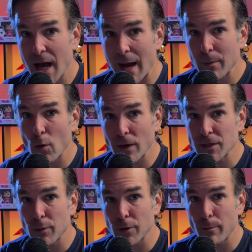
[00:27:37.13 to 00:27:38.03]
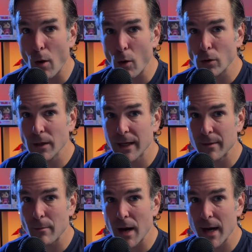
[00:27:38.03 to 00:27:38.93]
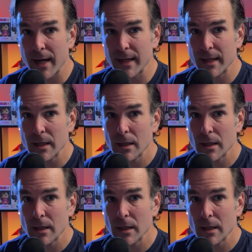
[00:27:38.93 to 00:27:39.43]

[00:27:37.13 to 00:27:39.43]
I'm going to put a poll in my